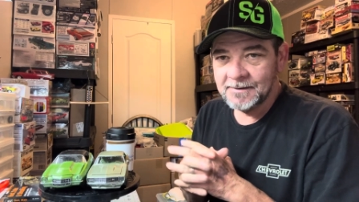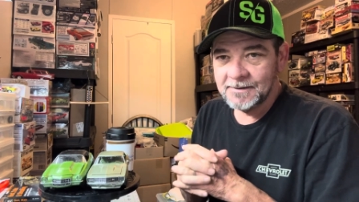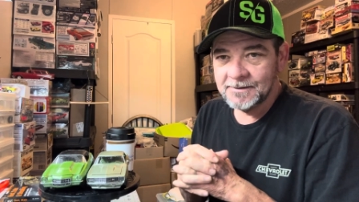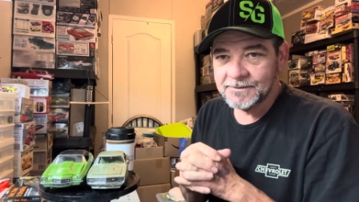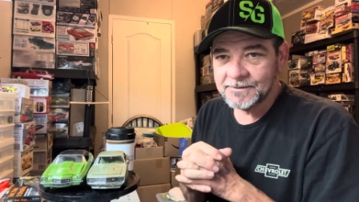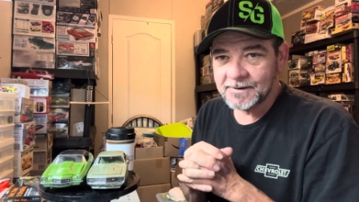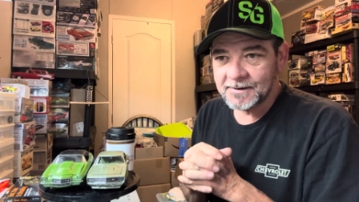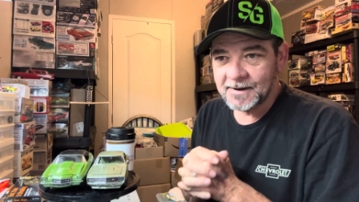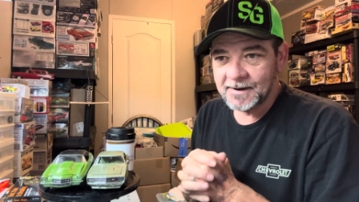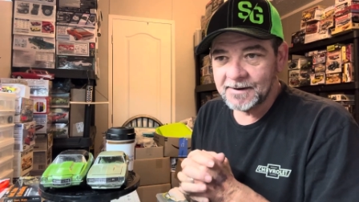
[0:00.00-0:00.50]

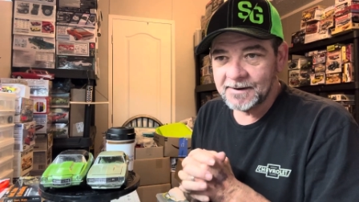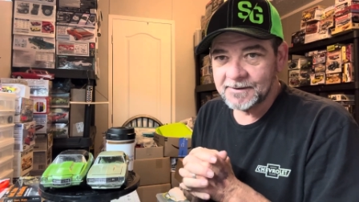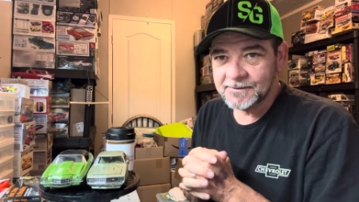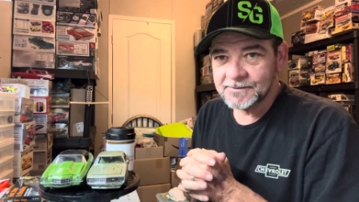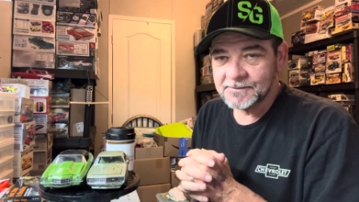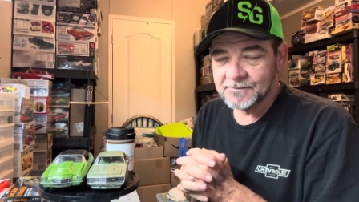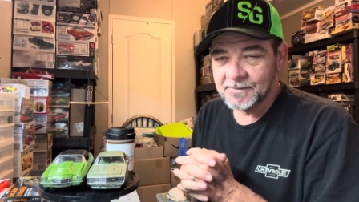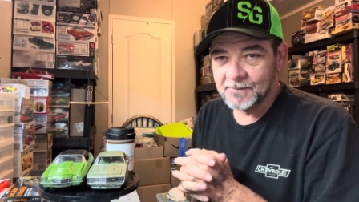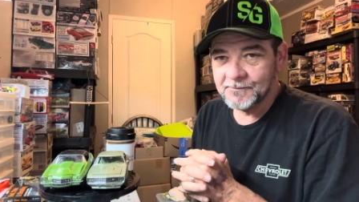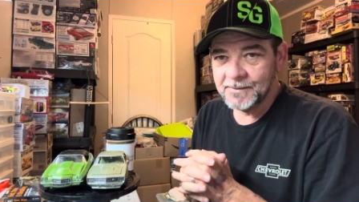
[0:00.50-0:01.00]
So I got to get
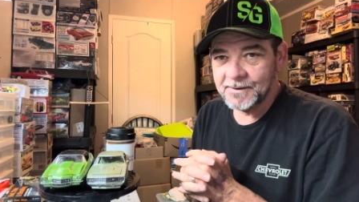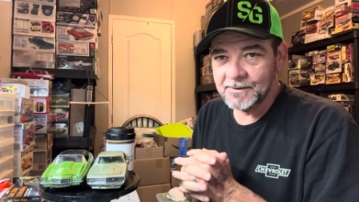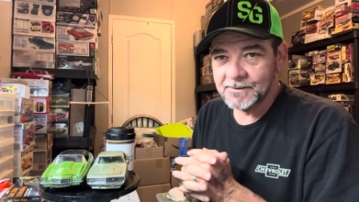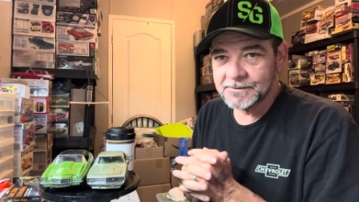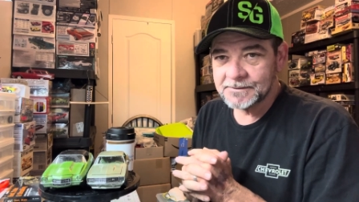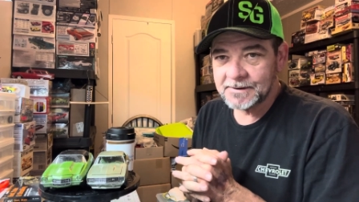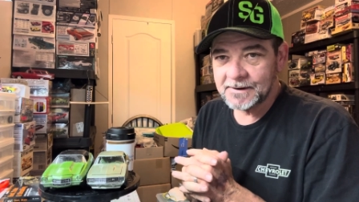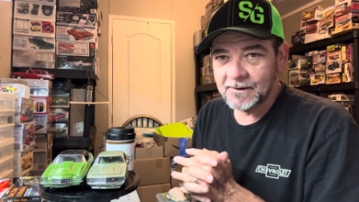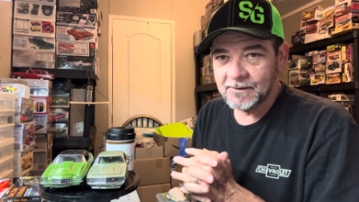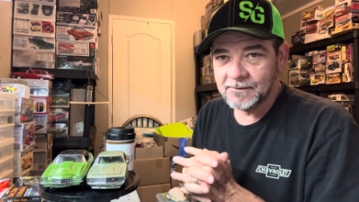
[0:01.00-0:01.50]
some of my
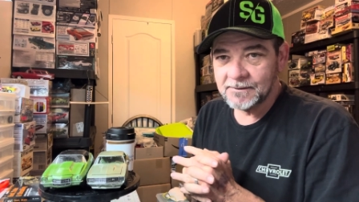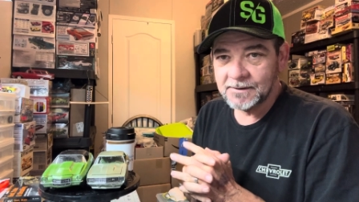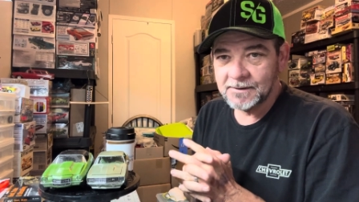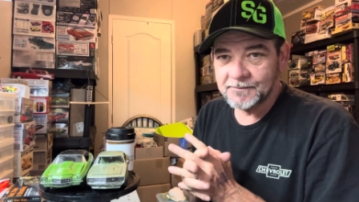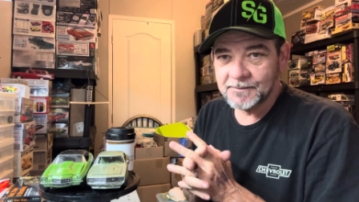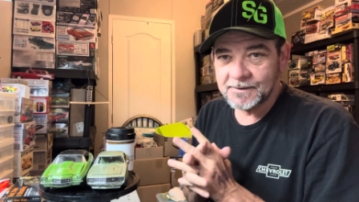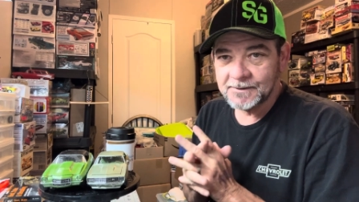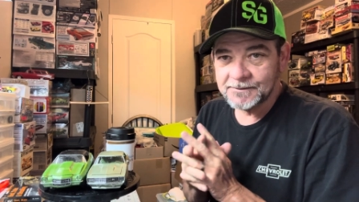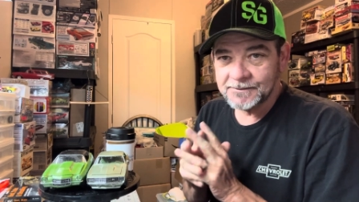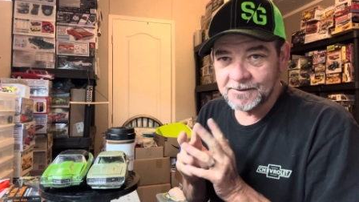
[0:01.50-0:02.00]
builds caught
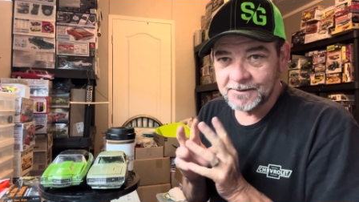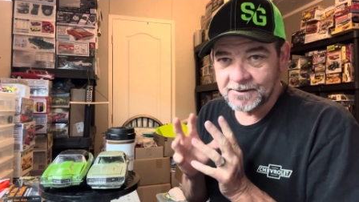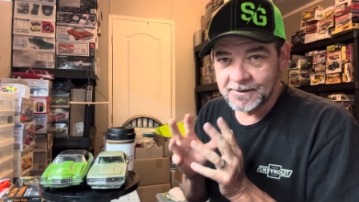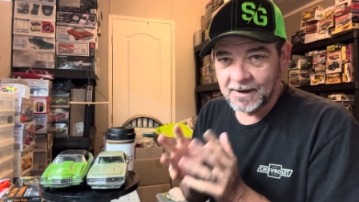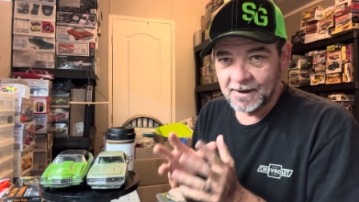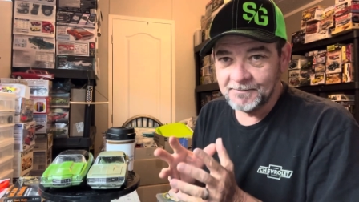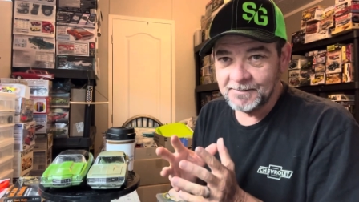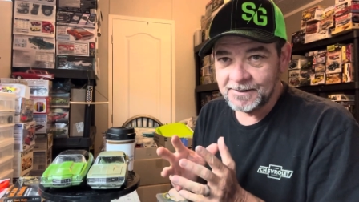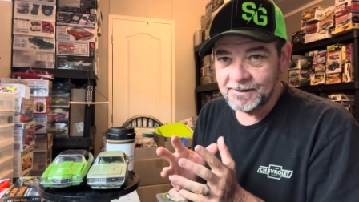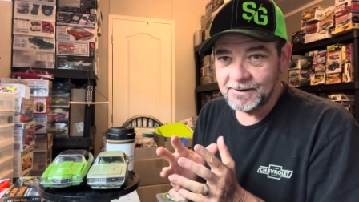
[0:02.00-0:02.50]
up because they're coming